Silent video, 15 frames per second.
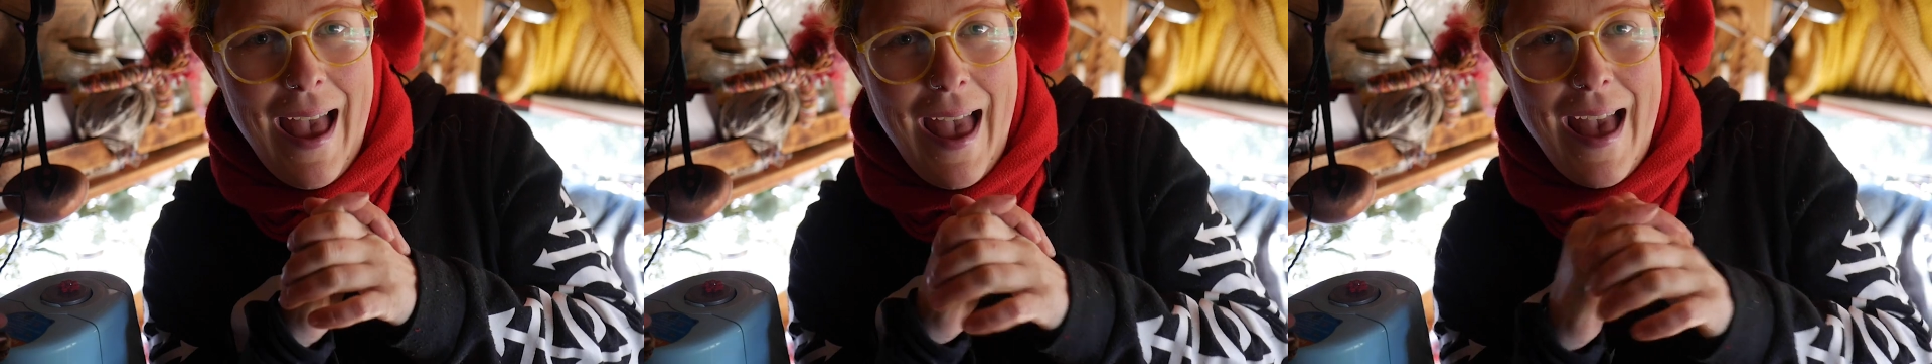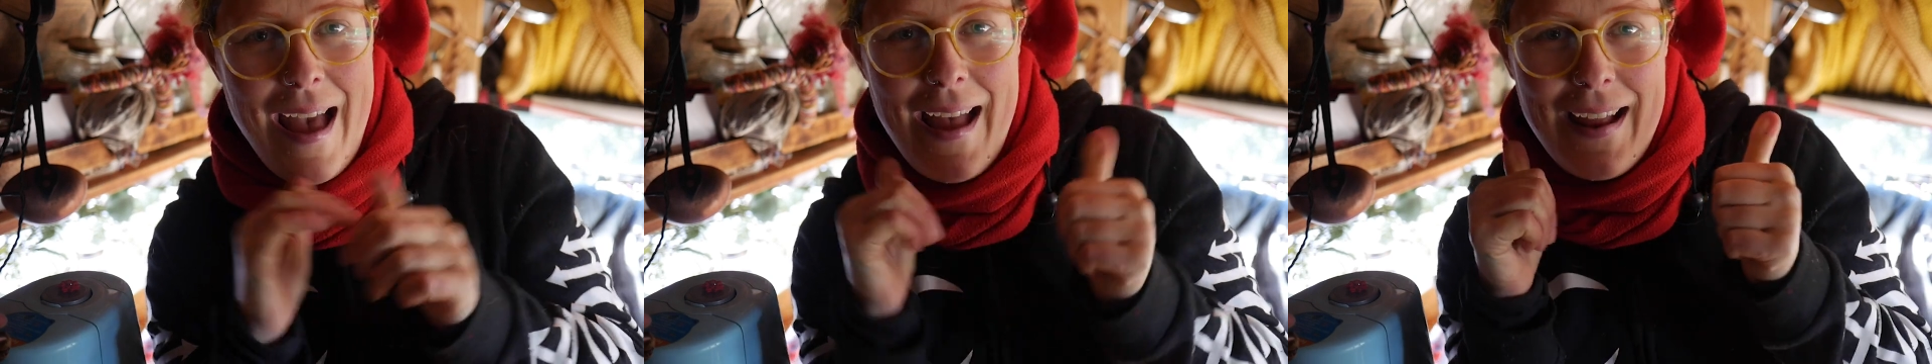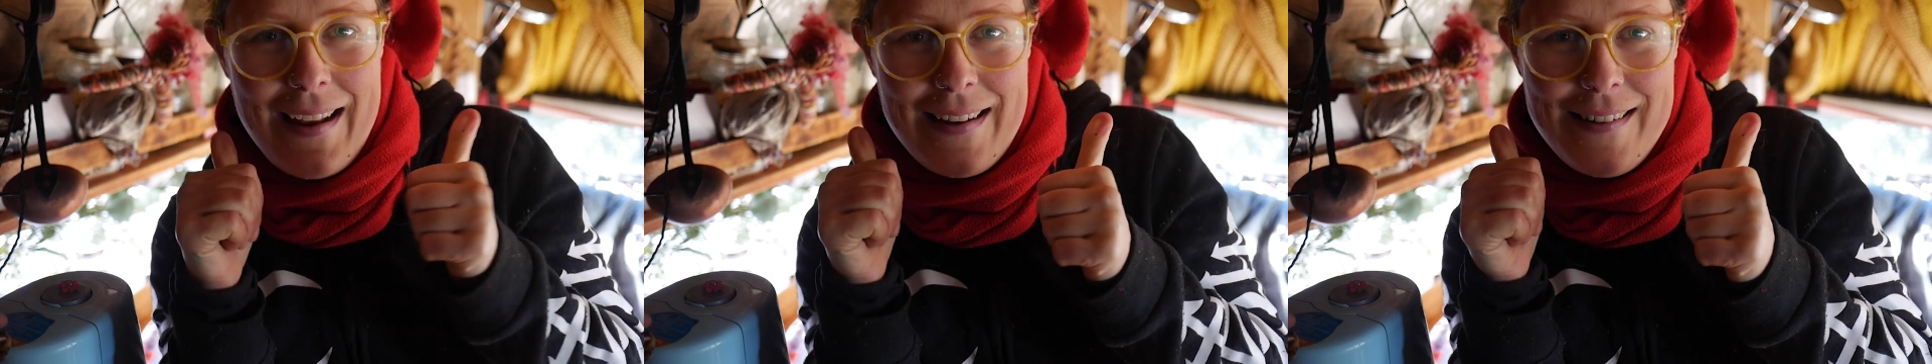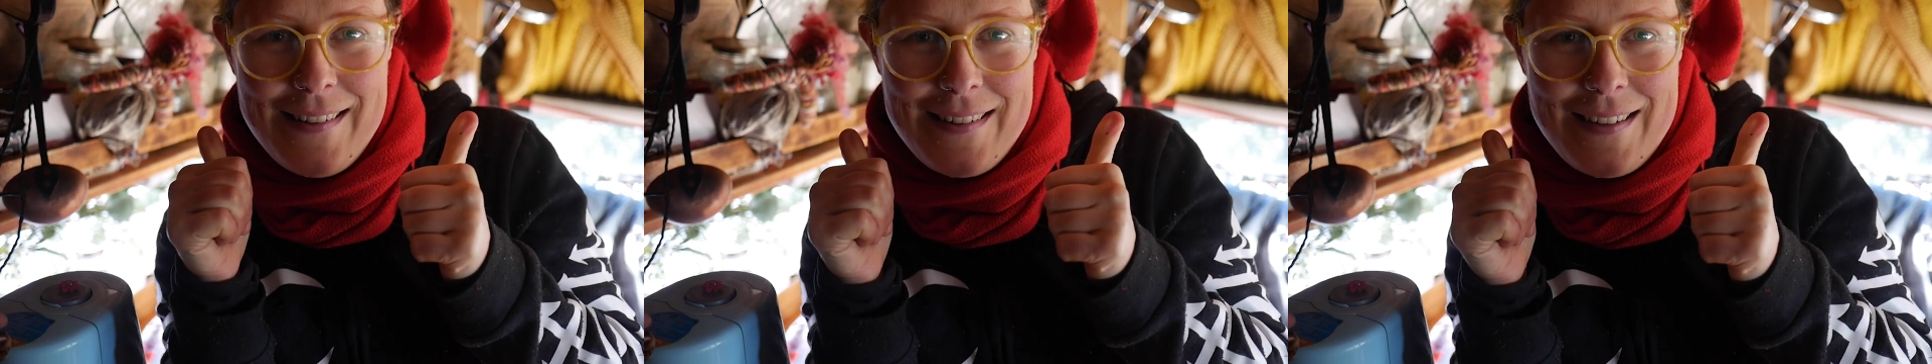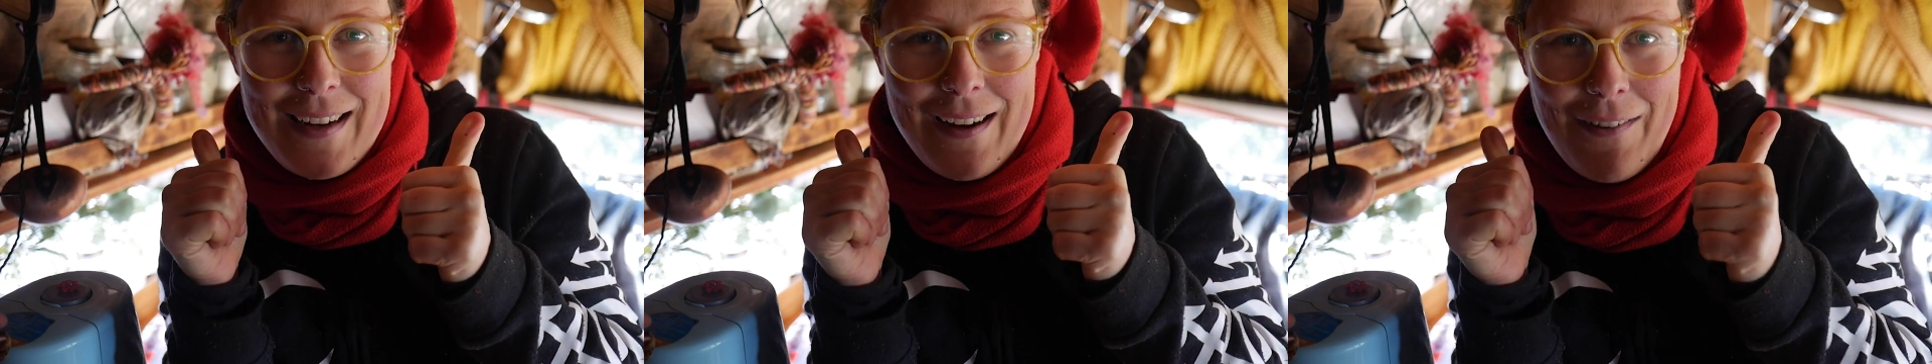
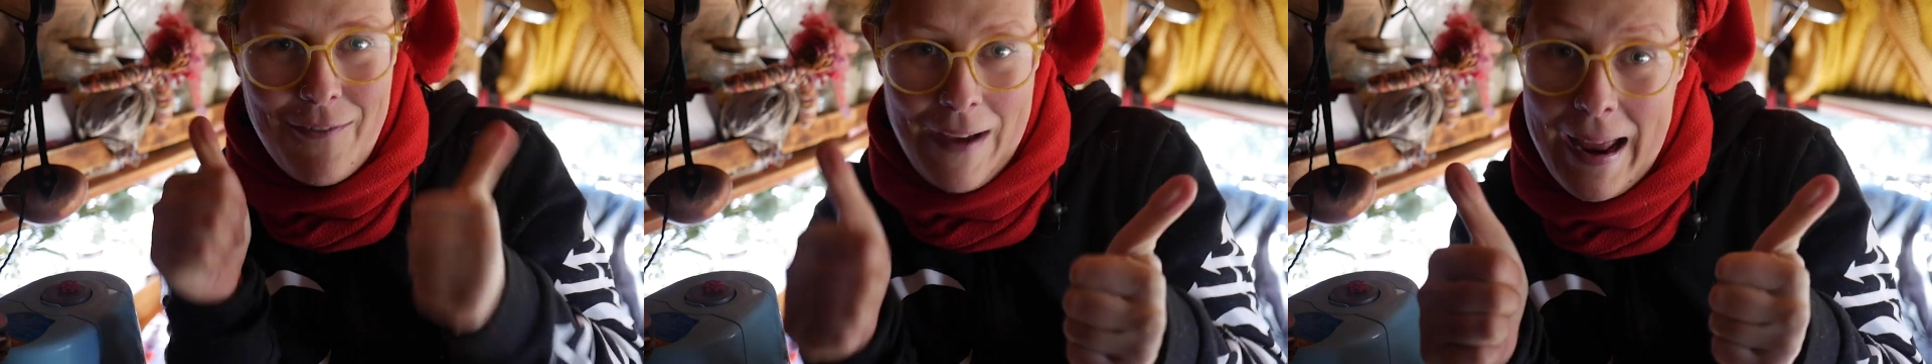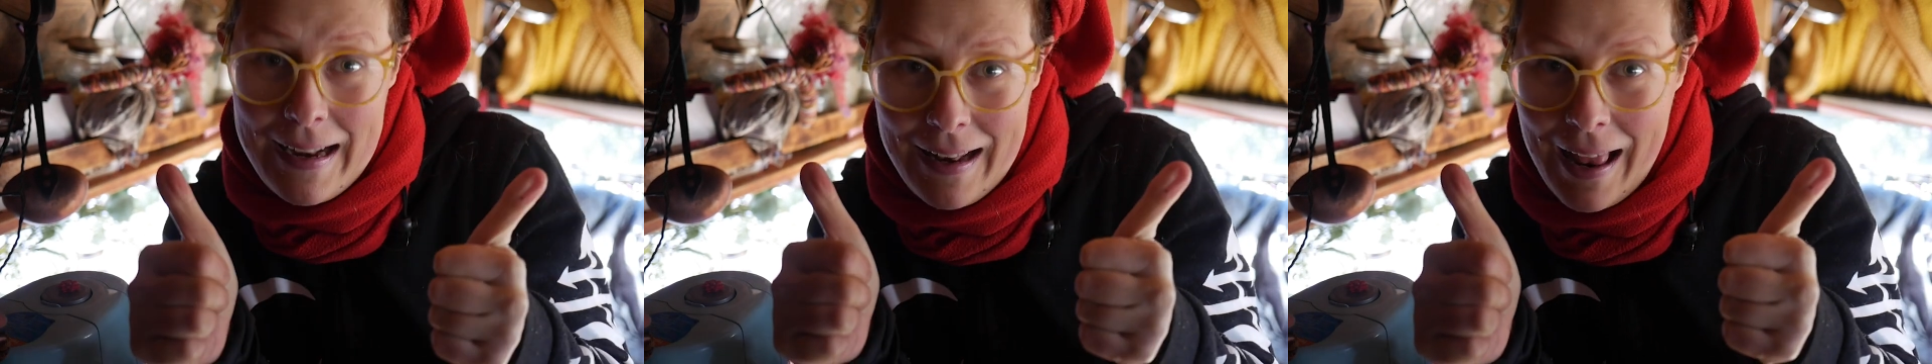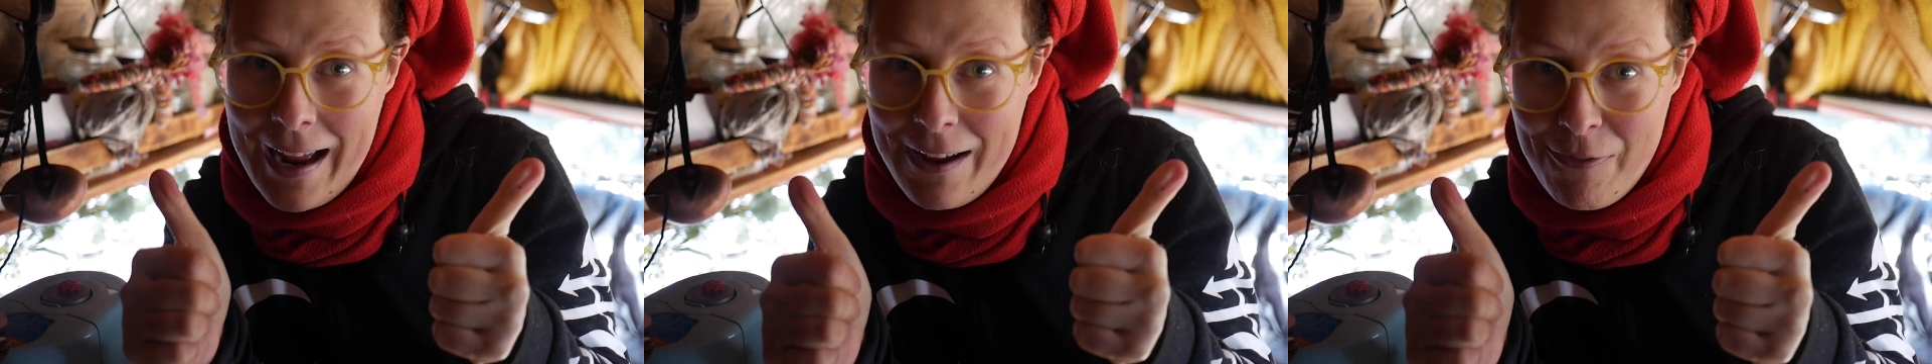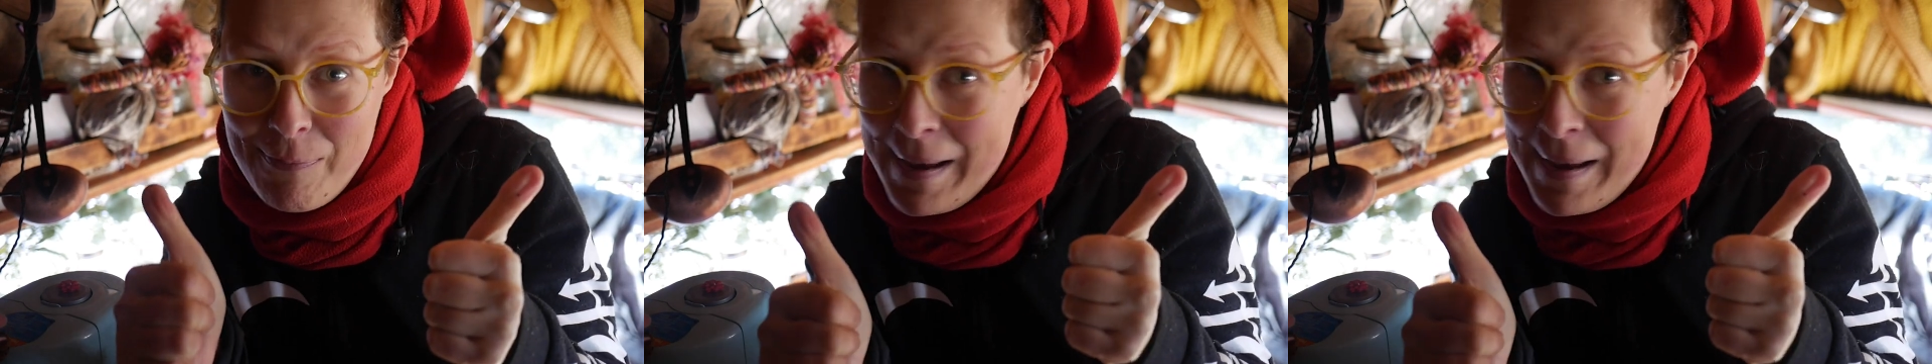and van life